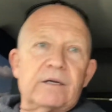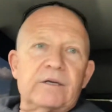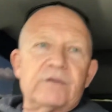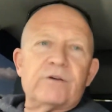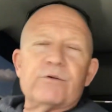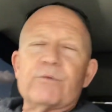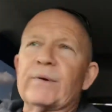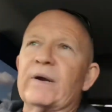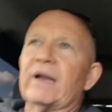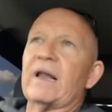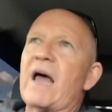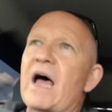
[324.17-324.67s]
You
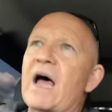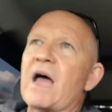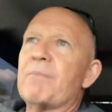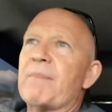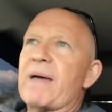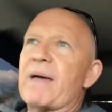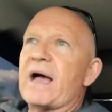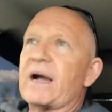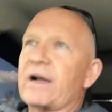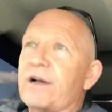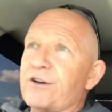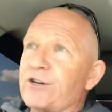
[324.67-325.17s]
rely
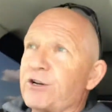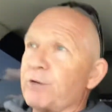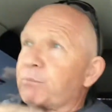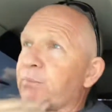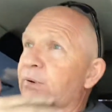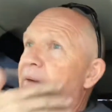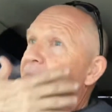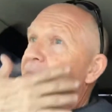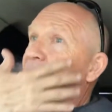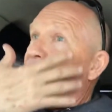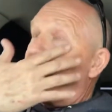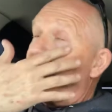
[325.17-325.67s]
back on your
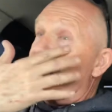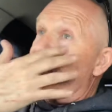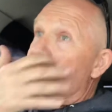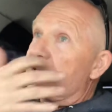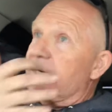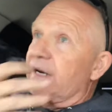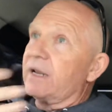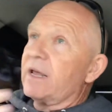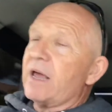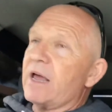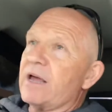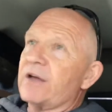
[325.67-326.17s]

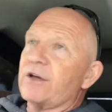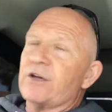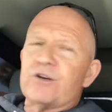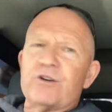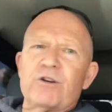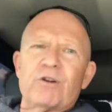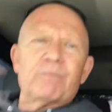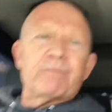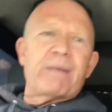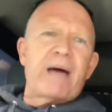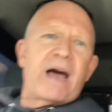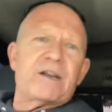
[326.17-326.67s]
preparation. Can you
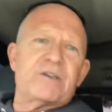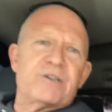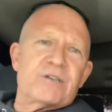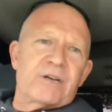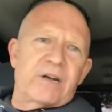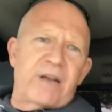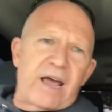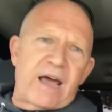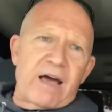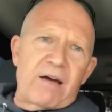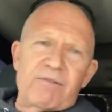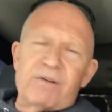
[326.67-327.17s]
imagine
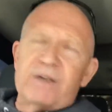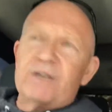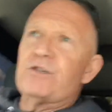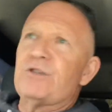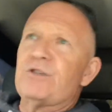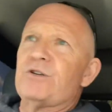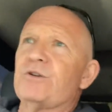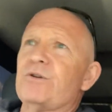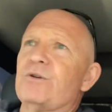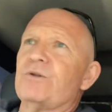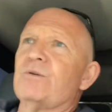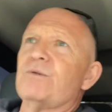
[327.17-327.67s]
having
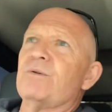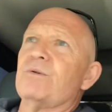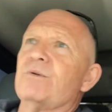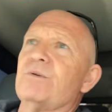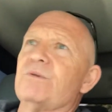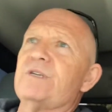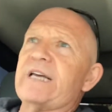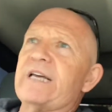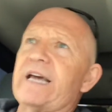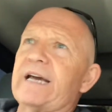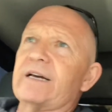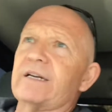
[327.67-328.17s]
to
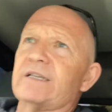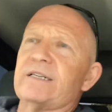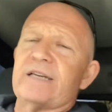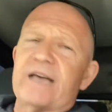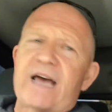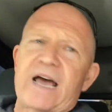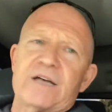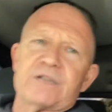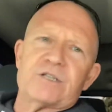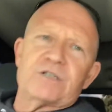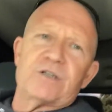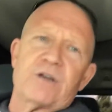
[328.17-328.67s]
take a
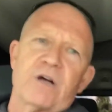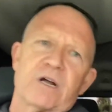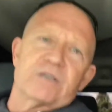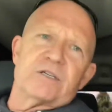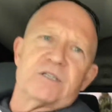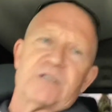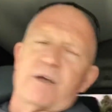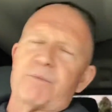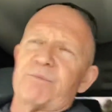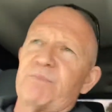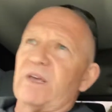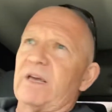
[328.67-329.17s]
test on
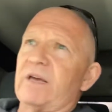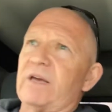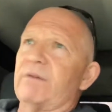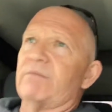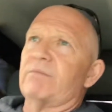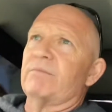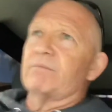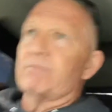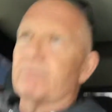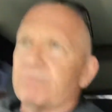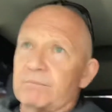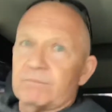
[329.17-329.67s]
something,
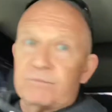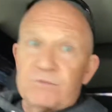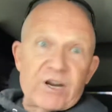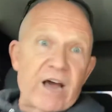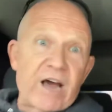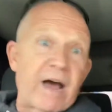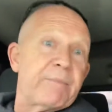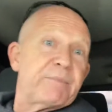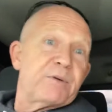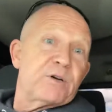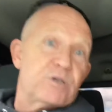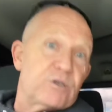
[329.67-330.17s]

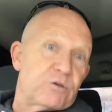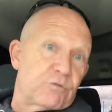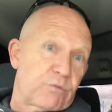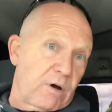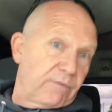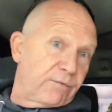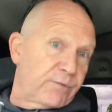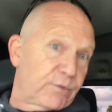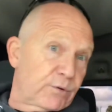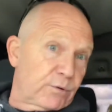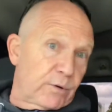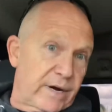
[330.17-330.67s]
chapters
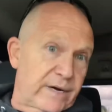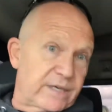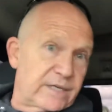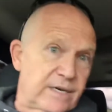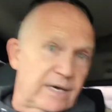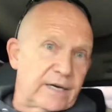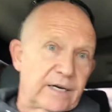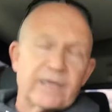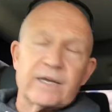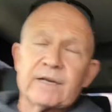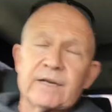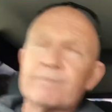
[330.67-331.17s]
12 through 18
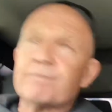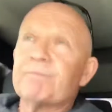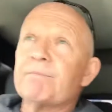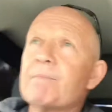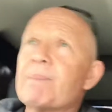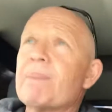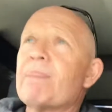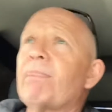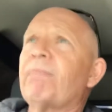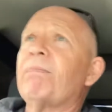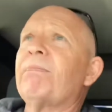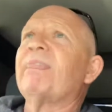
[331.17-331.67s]
again,
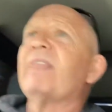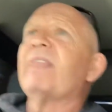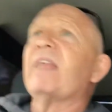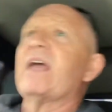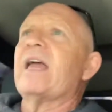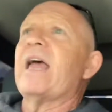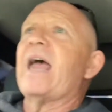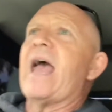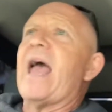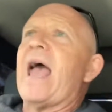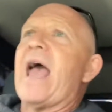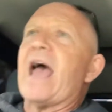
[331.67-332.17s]

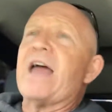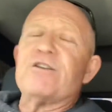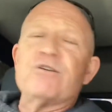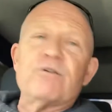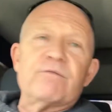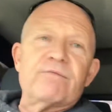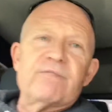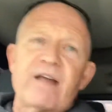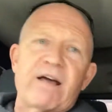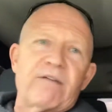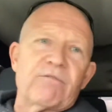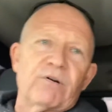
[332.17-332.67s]
and
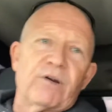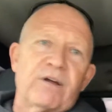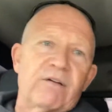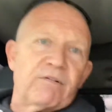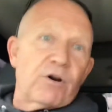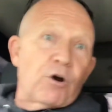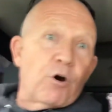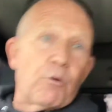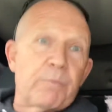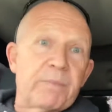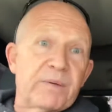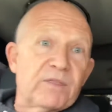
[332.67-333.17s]
you've never even
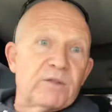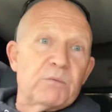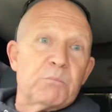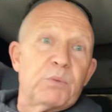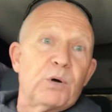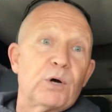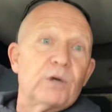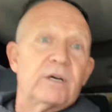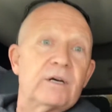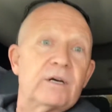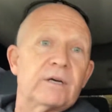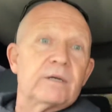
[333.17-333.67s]
opened the
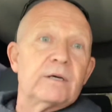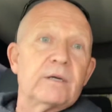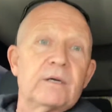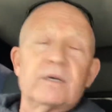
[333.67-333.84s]
book?